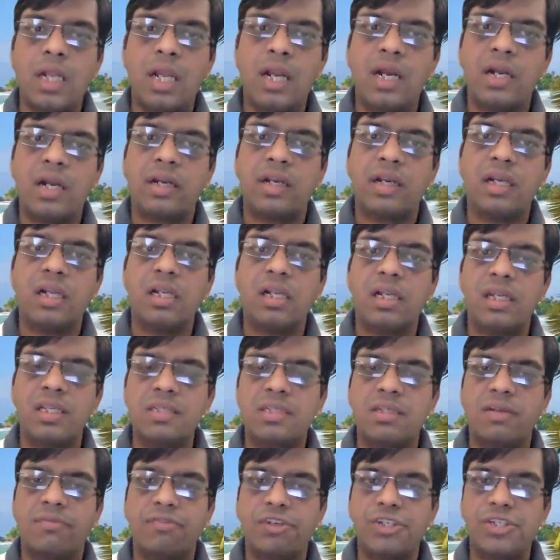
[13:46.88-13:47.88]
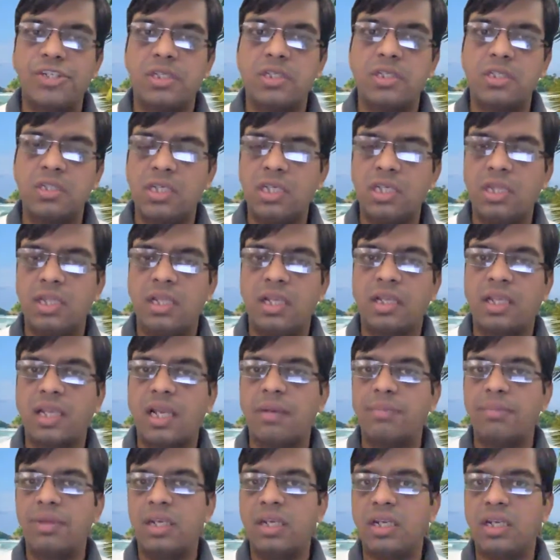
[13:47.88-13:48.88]
adrenal insufficiency. There
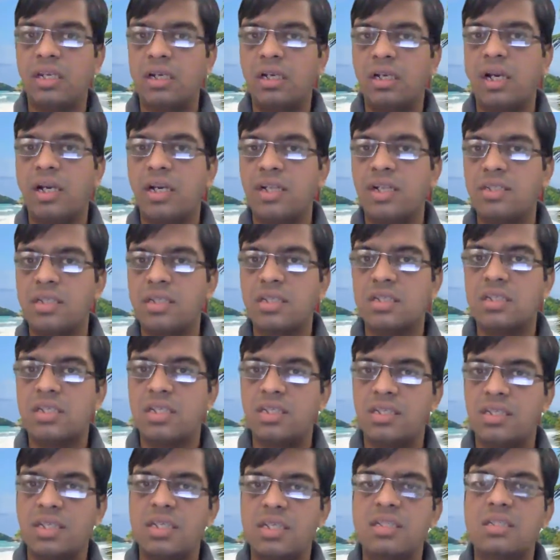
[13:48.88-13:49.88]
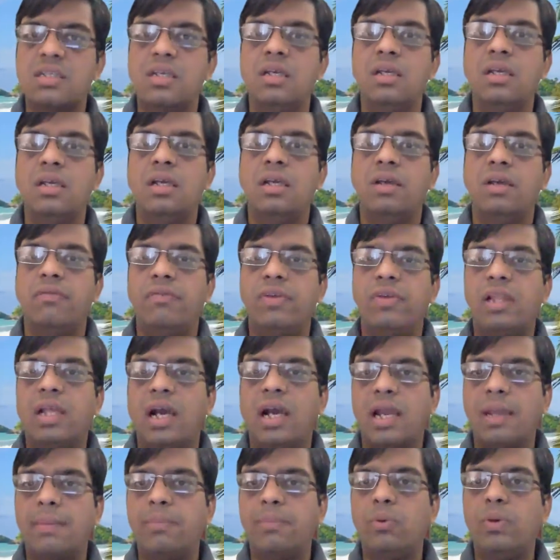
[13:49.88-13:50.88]
can be renal Addison's disease with
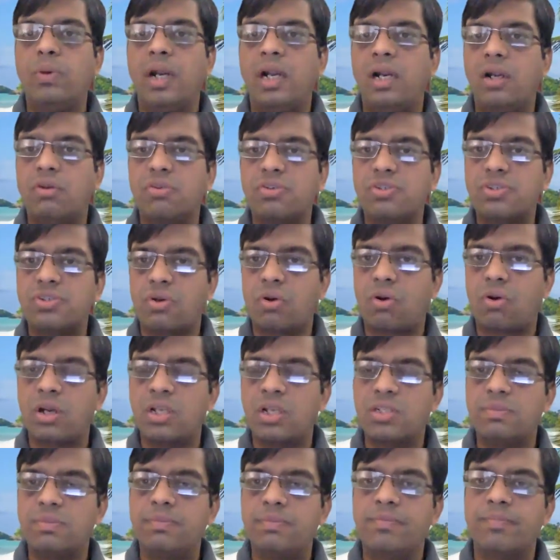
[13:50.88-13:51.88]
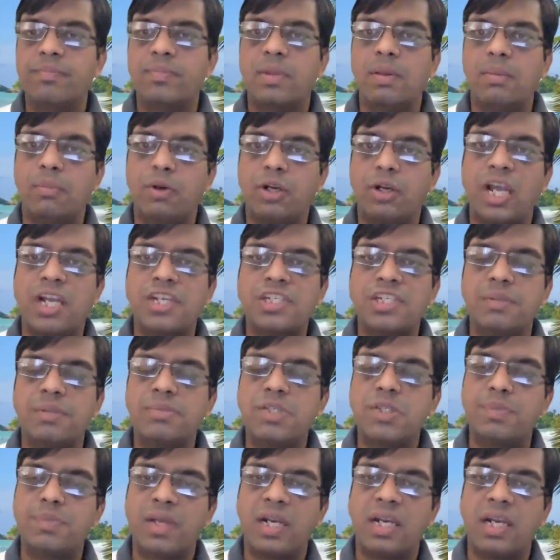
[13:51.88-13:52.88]
hypoaldosteronism. Potassium
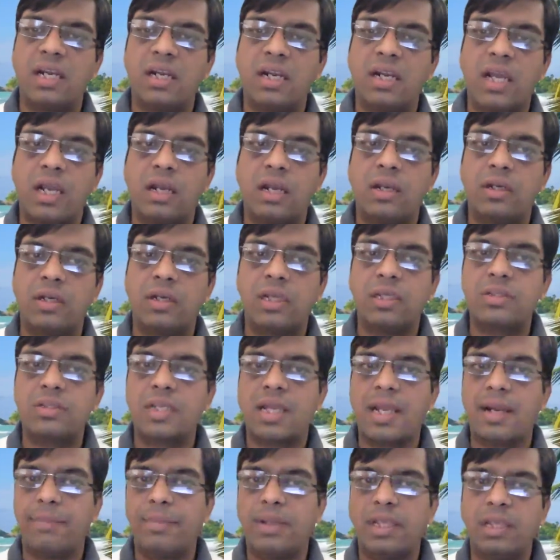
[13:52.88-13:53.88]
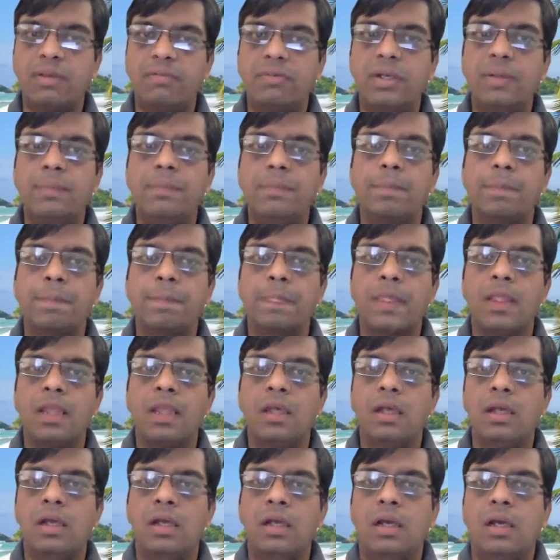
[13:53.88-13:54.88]
sparing diuretics can be given.
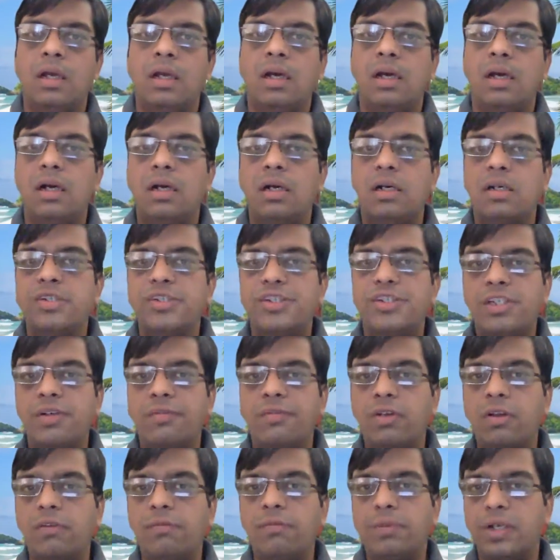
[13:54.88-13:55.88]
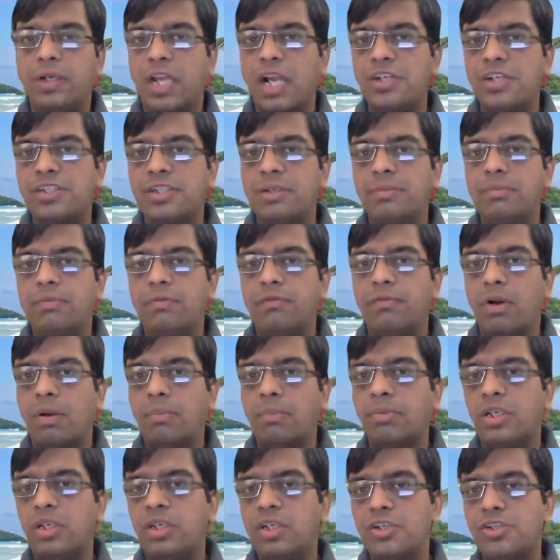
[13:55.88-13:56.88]
Shift of potassium
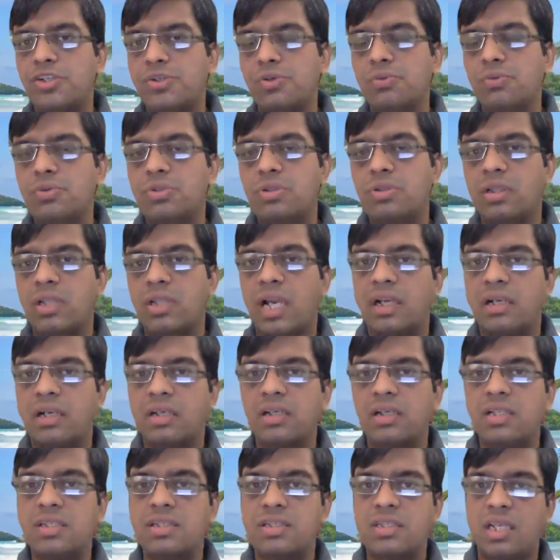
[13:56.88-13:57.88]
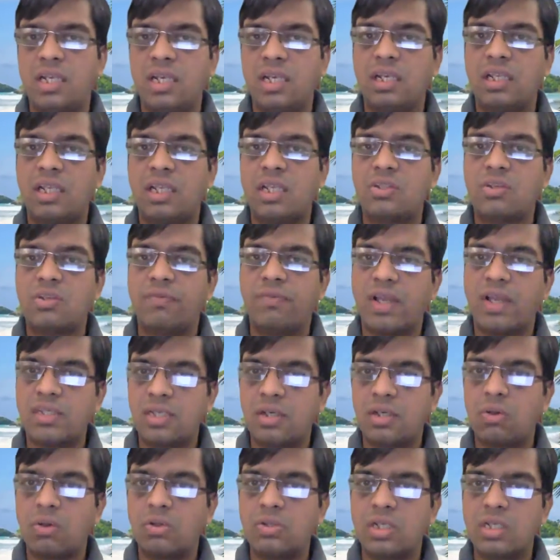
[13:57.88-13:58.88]
from the tissues, that is seen in case of
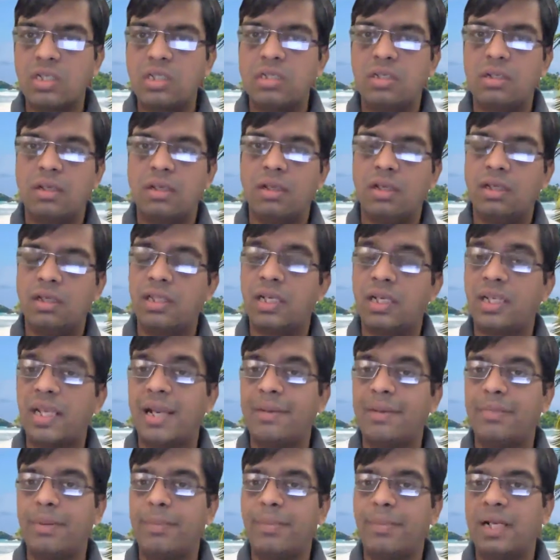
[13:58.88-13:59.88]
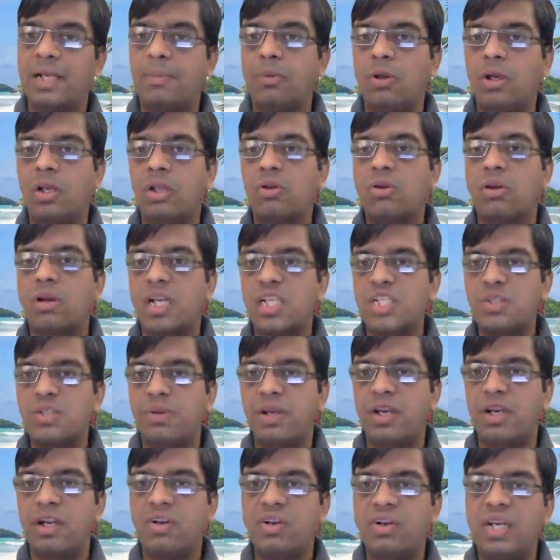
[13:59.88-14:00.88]
acidosis, that can be metabolic or
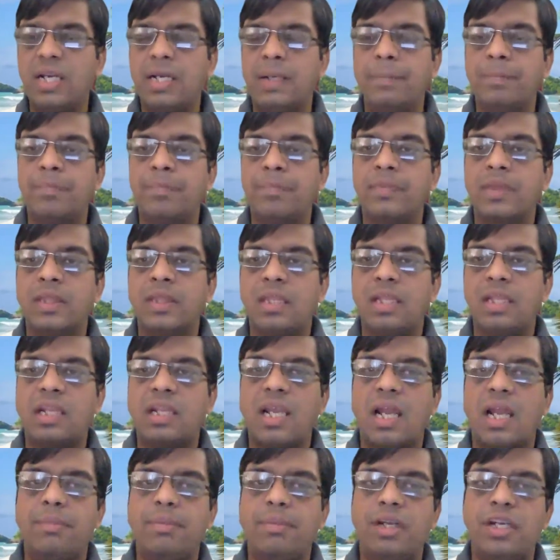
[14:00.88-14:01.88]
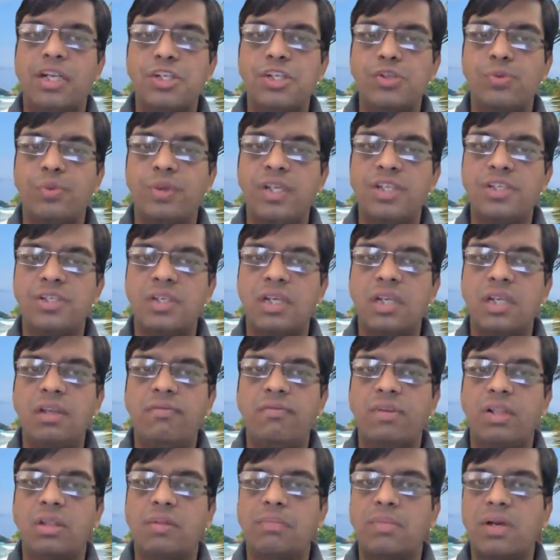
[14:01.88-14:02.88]
respiratory. There can be tissue injury
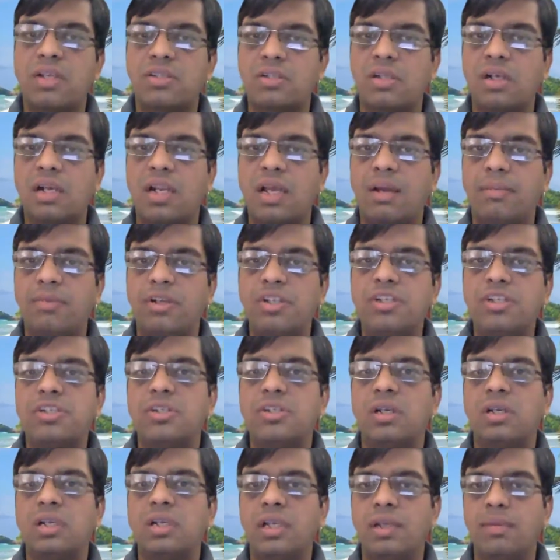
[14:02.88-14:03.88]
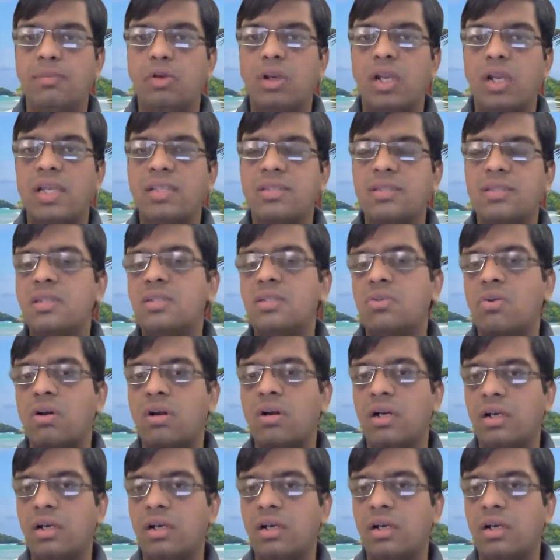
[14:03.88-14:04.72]
with muscle damage, hemolysis, or